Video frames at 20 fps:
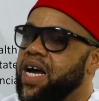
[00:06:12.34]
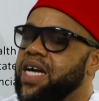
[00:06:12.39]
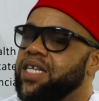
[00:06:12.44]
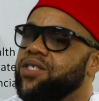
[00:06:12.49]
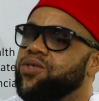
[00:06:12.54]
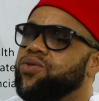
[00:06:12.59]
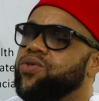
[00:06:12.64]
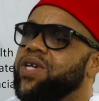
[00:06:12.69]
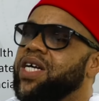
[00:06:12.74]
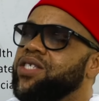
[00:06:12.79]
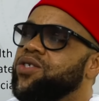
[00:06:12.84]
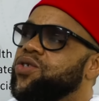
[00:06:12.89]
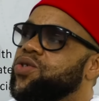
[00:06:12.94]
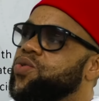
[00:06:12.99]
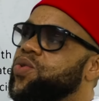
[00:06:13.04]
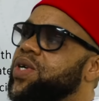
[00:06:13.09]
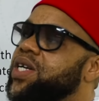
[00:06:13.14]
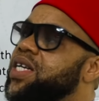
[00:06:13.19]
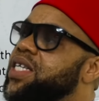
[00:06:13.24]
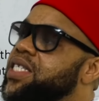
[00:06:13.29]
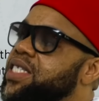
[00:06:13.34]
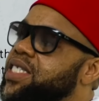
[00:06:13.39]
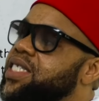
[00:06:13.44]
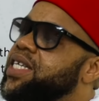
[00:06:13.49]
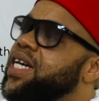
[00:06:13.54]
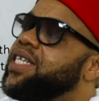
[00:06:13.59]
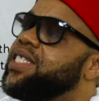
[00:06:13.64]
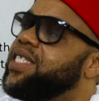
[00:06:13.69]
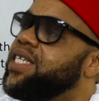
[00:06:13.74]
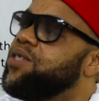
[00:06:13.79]
And so that just quickly
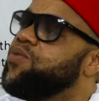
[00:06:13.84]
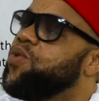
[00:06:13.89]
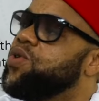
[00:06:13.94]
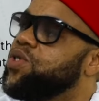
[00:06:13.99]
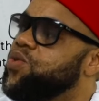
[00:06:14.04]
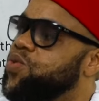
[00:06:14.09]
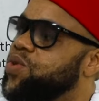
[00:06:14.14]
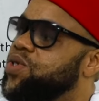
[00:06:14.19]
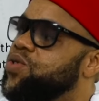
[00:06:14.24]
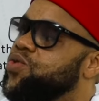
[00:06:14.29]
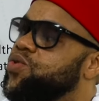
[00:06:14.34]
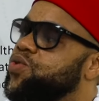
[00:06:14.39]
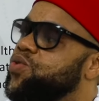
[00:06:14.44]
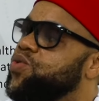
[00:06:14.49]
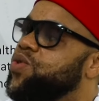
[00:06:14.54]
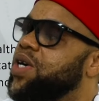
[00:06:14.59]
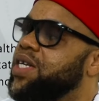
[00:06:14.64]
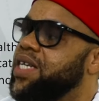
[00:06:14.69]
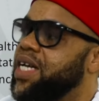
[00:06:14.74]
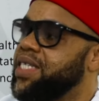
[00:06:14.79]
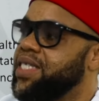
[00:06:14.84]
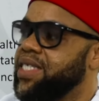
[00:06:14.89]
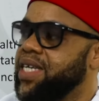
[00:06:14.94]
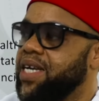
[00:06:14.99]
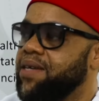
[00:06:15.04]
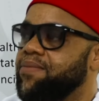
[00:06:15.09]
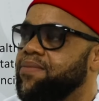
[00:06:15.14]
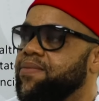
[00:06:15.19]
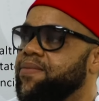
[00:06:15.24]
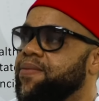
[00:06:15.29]
incited what we could do at that
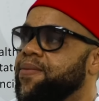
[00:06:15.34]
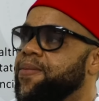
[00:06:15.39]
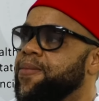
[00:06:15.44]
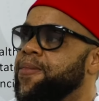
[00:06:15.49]
time.